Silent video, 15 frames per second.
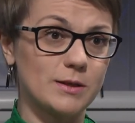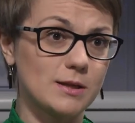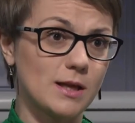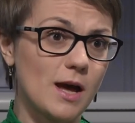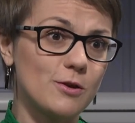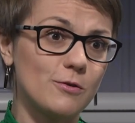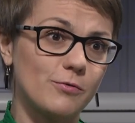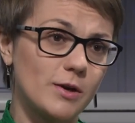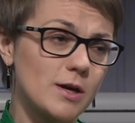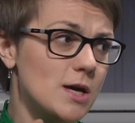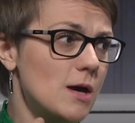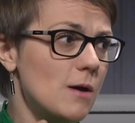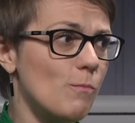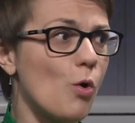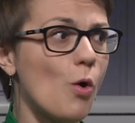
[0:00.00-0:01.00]
but kind of a
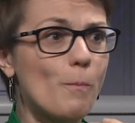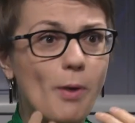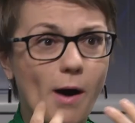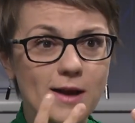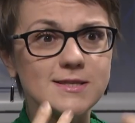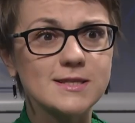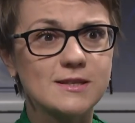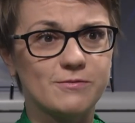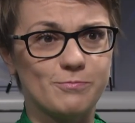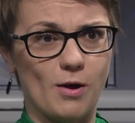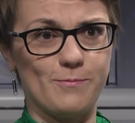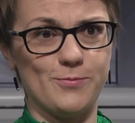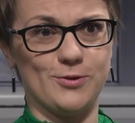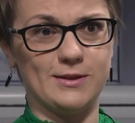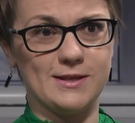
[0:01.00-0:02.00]
more positive
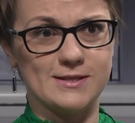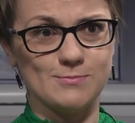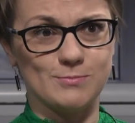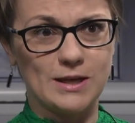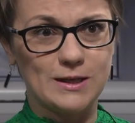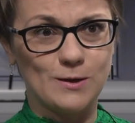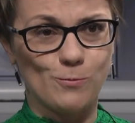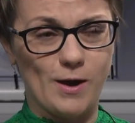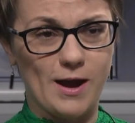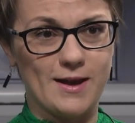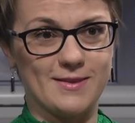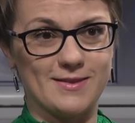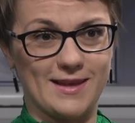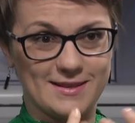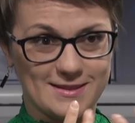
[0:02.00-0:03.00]
populism in a way
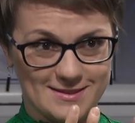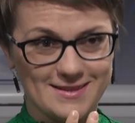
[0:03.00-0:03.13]
that...